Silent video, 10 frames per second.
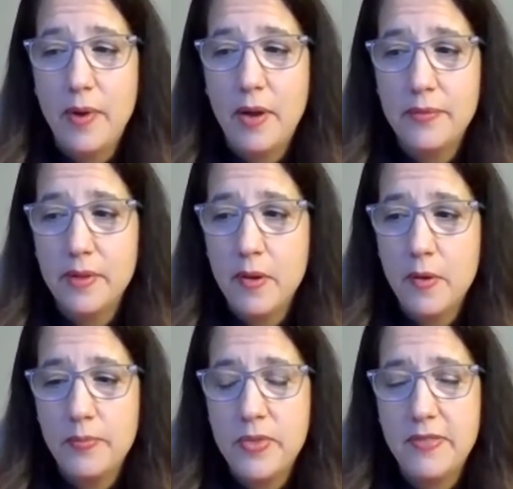I really
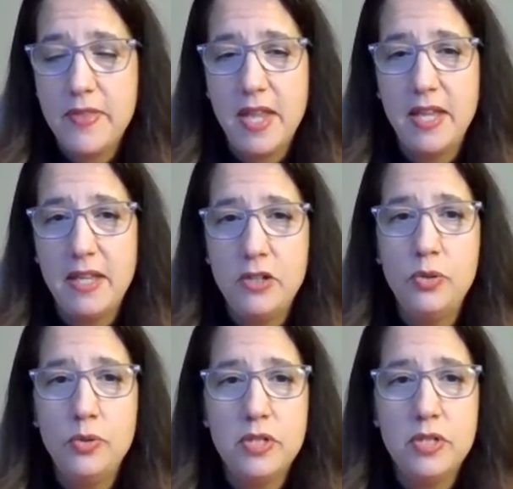hope that they
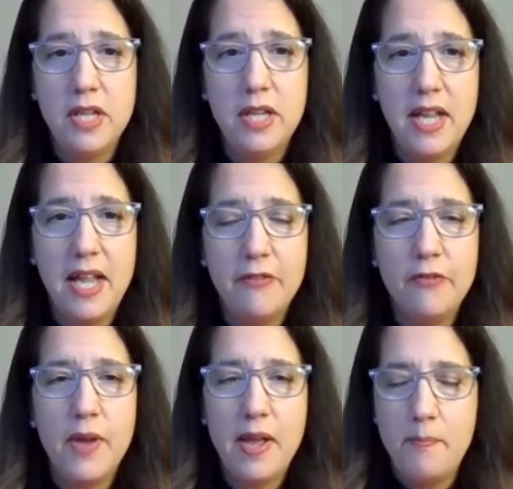use it
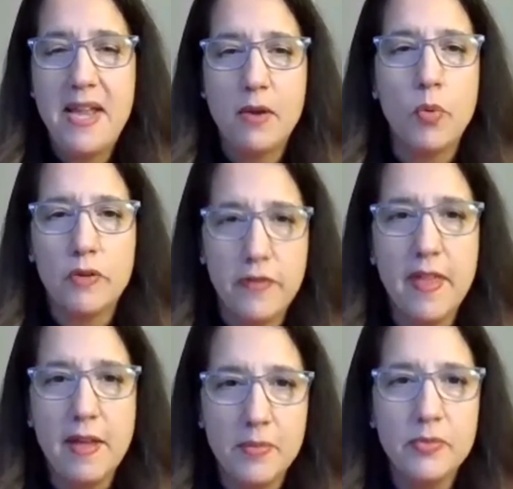and make it work for
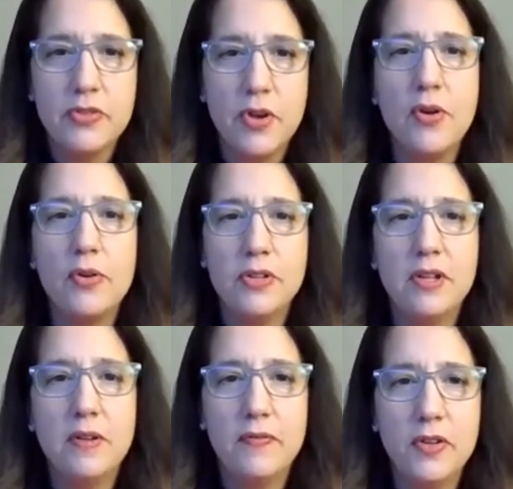them. So
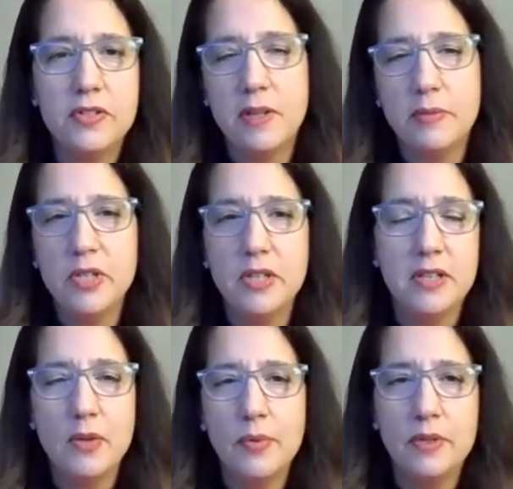if there's something
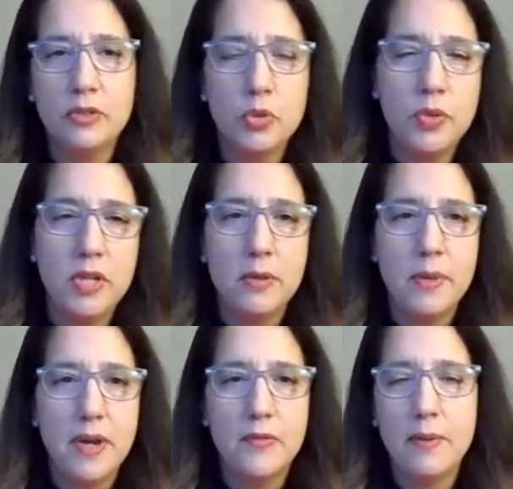that they want to tweak or
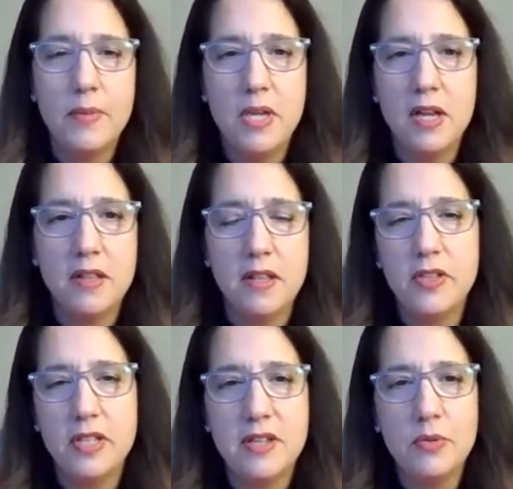whatever, I mean, none of the
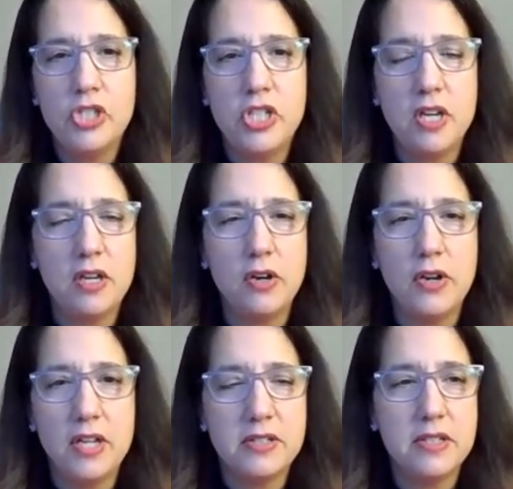things that we shared
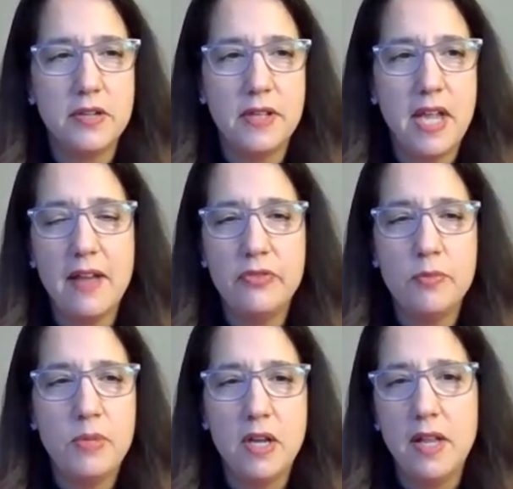are necessarily have
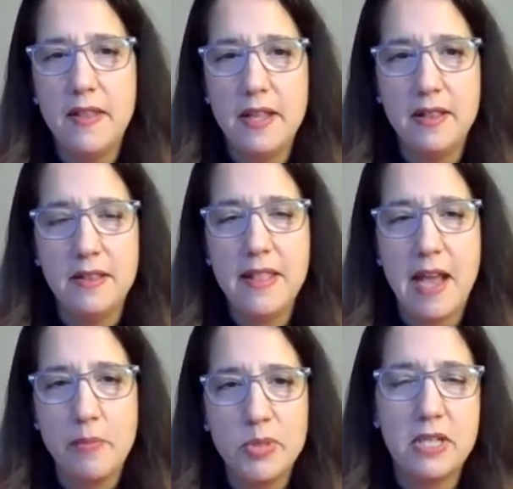to be done in
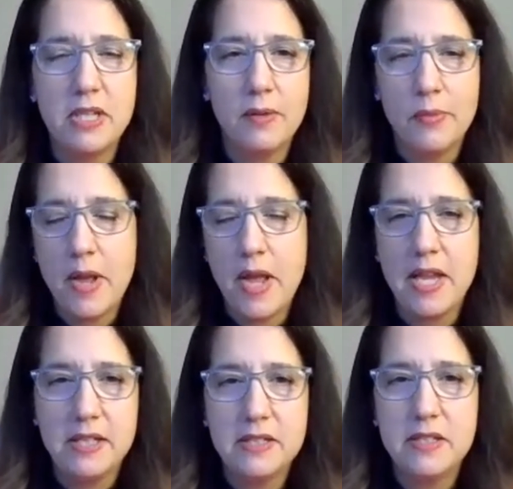that particular
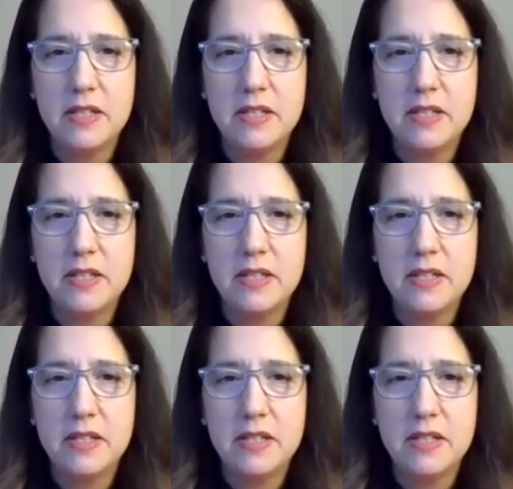way.